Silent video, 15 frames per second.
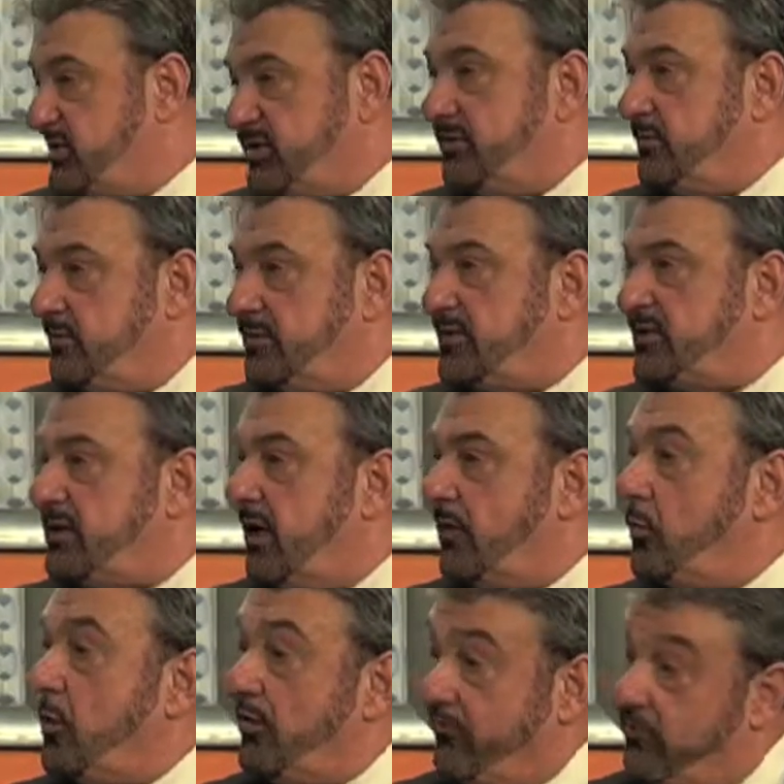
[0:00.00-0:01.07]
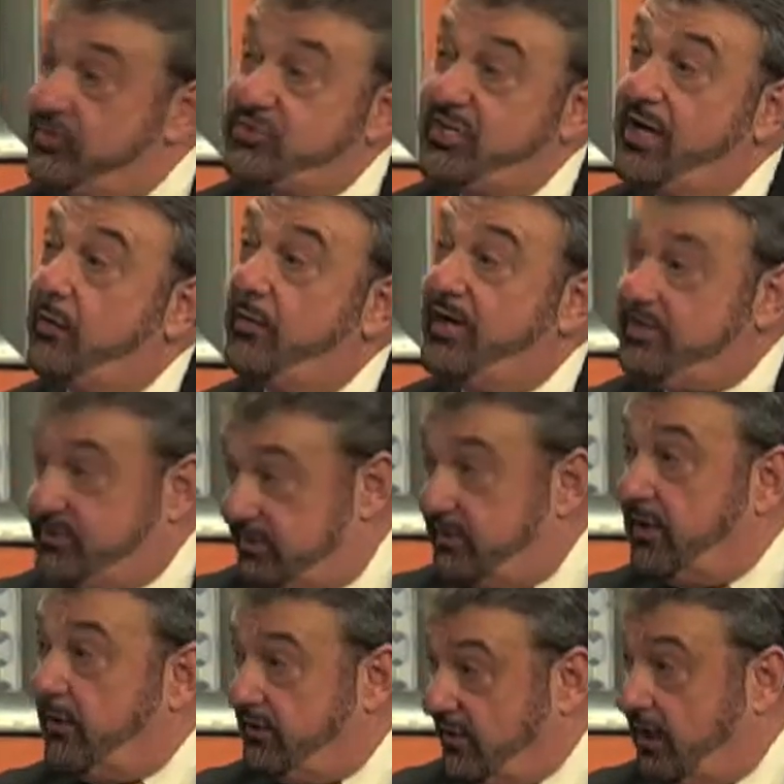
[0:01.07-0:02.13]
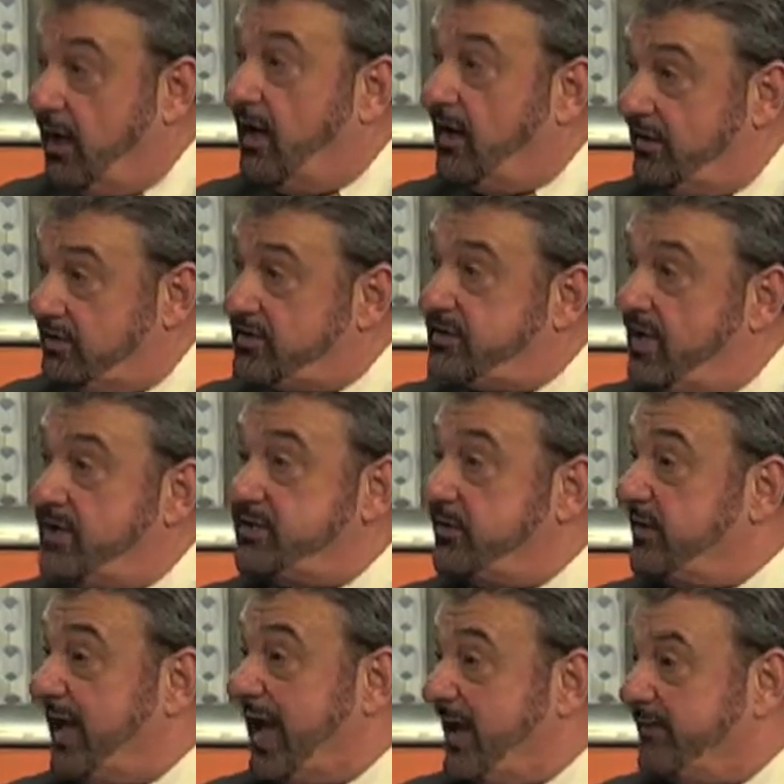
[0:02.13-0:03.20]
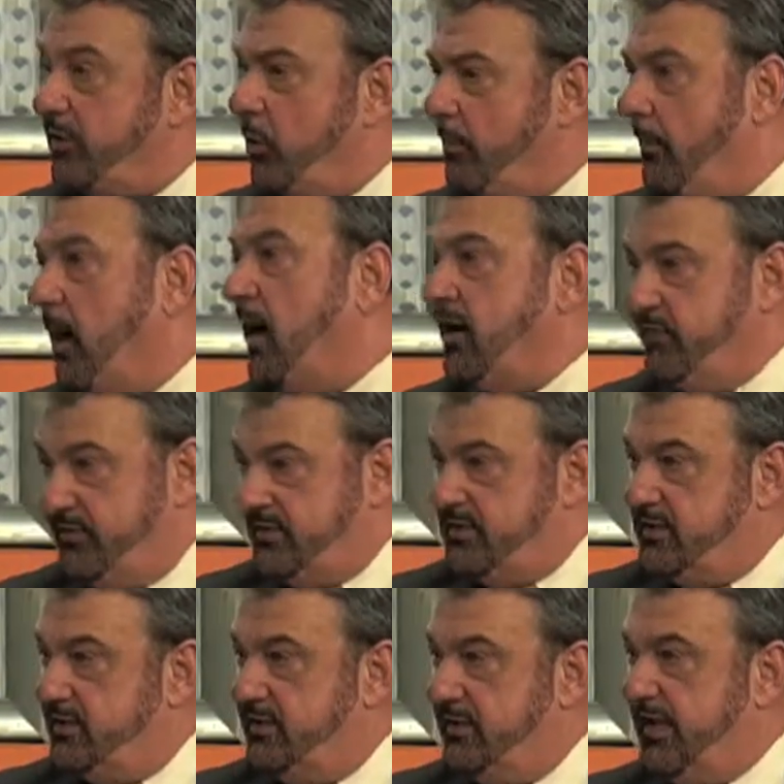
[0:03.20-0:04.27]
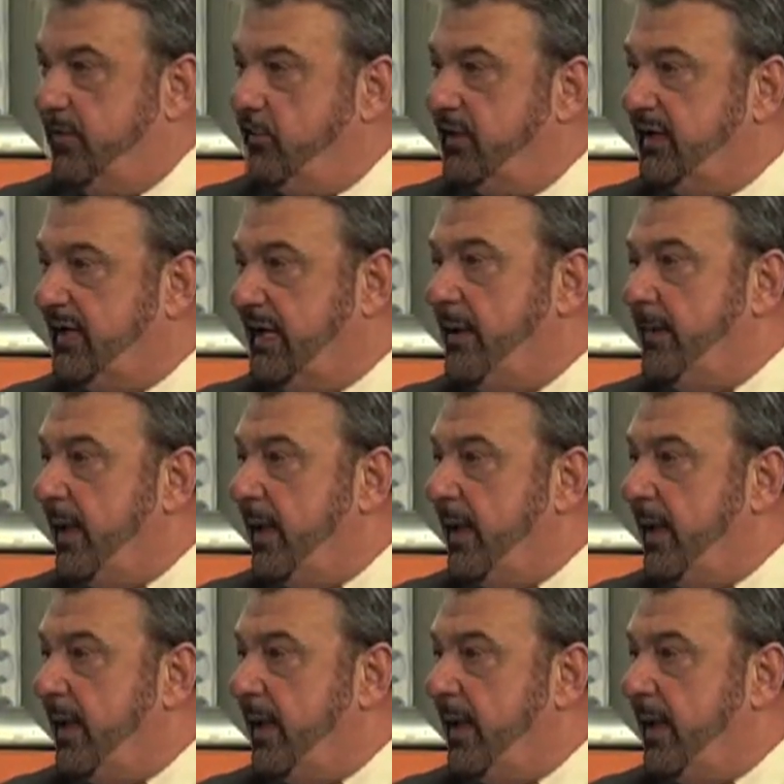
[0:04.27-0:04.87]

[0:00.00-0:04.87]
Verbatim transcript: students uh, who are first generation going to college, so they have no models. They really,